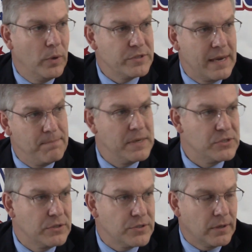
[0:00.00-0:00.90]
was a
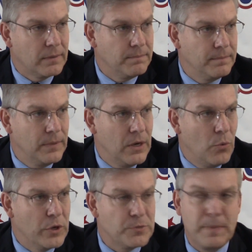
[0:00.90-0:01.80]
business term,
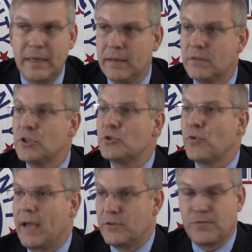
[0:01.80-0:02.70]
which meant to
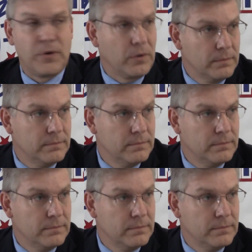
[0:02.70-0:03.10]
transfer.